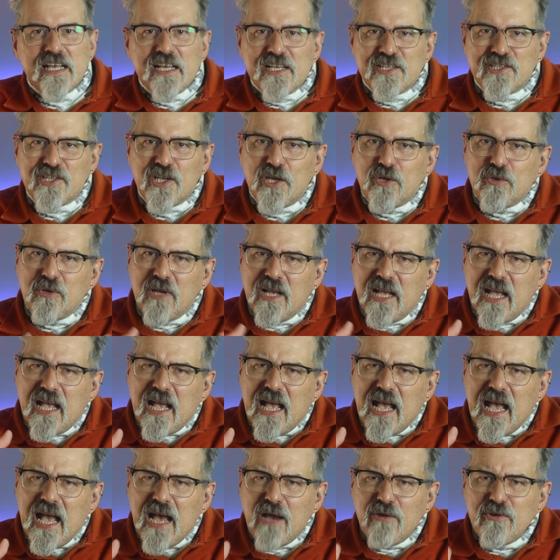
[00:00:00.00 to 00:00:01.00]
So
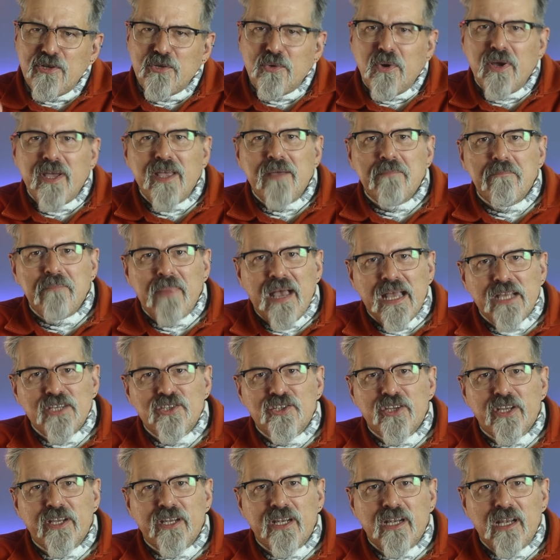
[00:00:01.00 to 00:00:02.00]
how do I
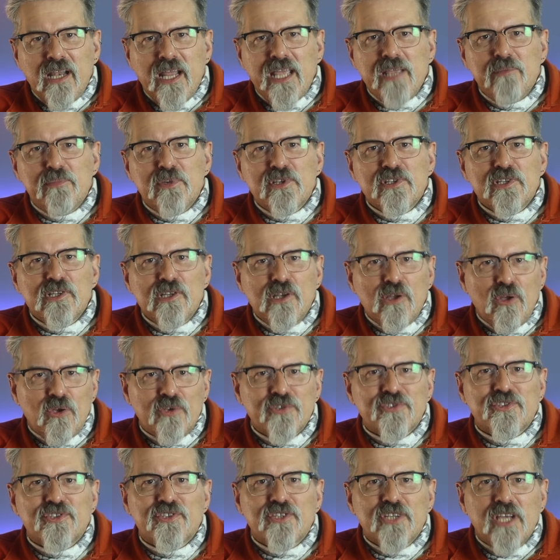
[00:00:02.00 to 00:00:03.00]
imagine Labour's
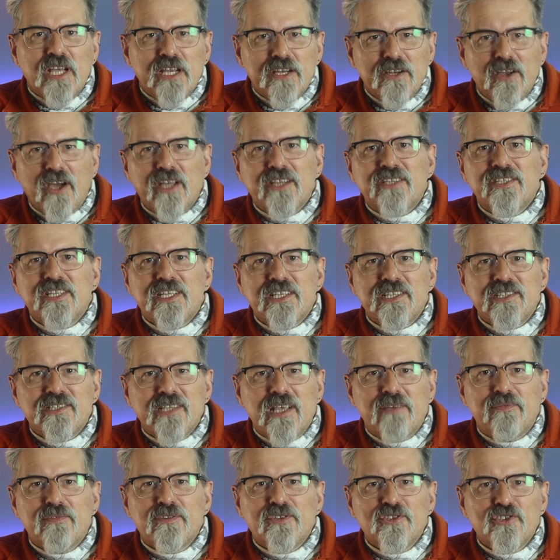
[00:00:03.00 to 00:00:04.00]
lost
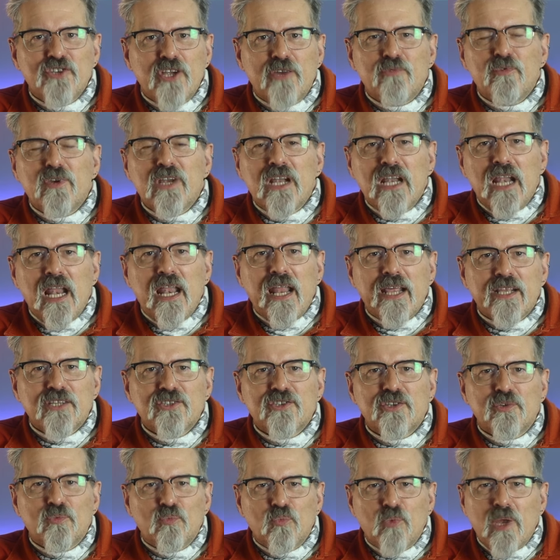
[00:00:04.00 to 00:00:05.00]
'97 general
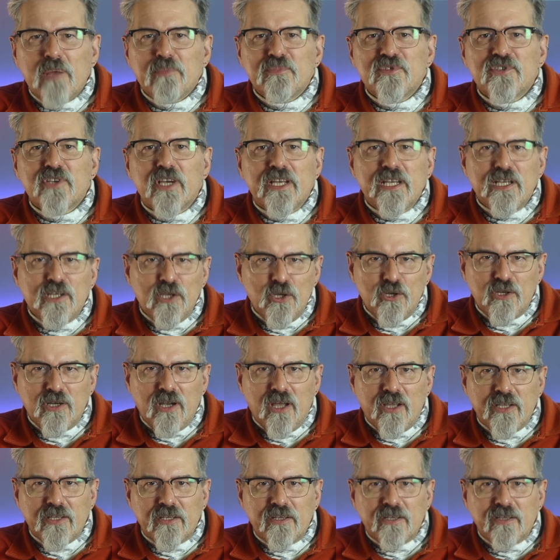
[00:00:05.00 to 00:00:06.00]
election website look
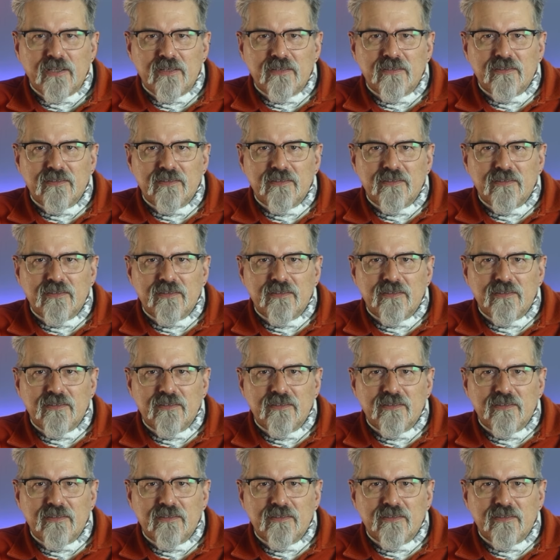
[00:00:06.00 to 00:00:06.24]
like?